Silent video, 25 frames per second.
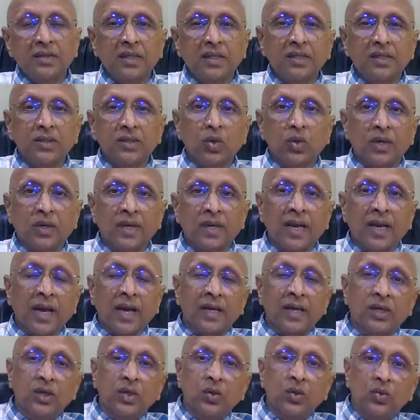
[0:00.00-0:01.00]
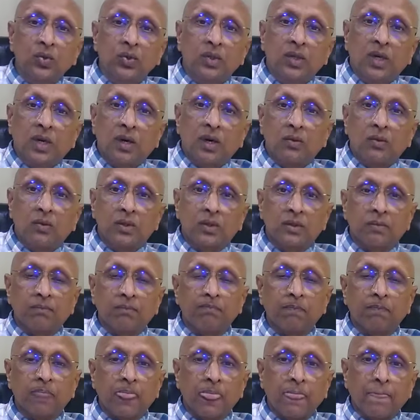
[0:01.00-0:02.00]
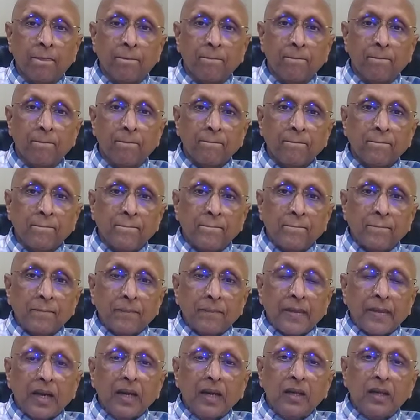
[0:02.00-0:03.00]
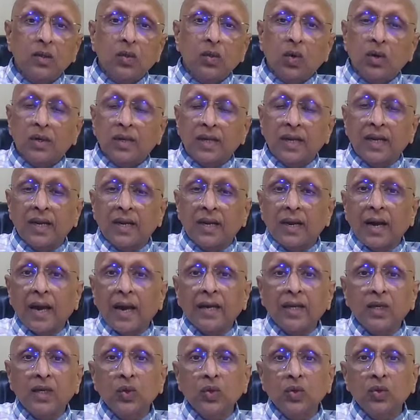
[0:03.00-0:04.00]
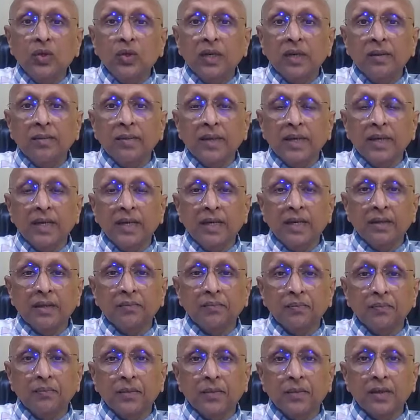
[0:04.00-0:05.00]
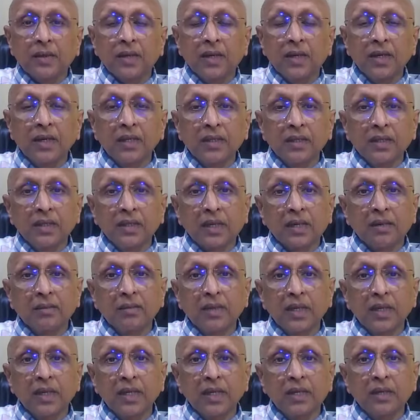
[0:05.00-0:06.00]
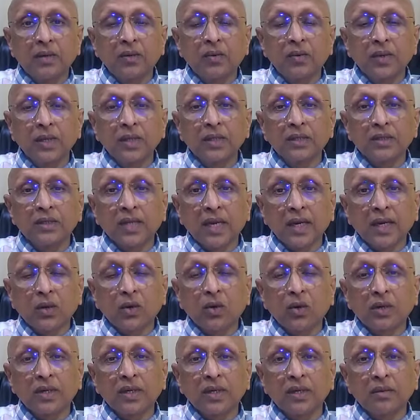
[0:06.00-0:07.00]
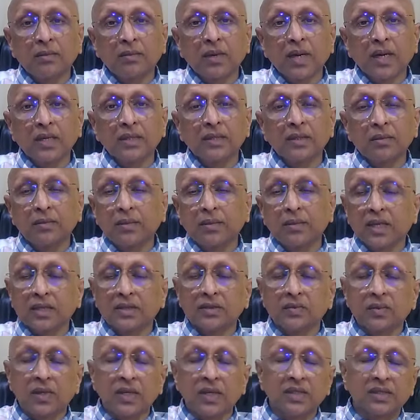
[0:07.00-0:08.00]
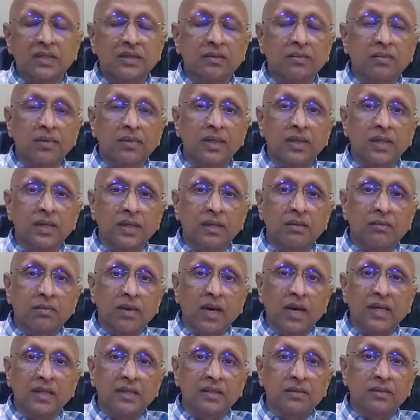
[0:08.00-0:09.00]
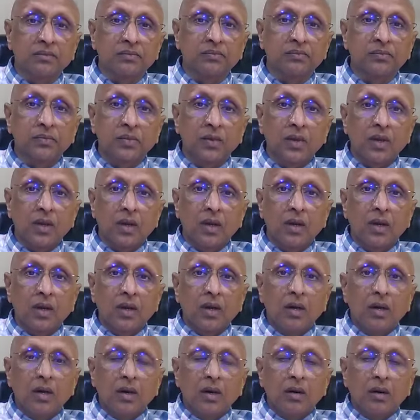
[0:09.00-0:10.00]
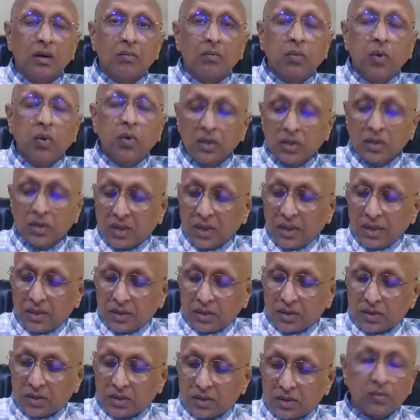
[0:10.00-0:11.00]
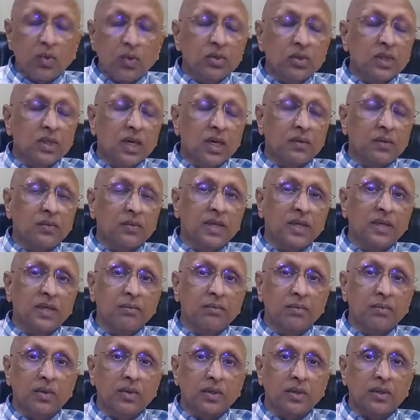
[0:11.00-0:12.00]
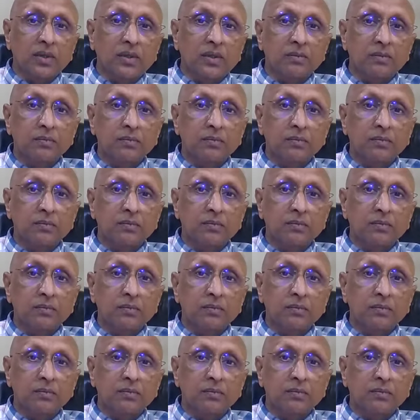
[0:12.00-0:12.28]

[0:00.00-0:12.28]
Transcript: it is not an acute gout. It is not an acute remedy. It is a remedy covering psychotic miasm as well as syphilitic miasm. Both things, both are very important.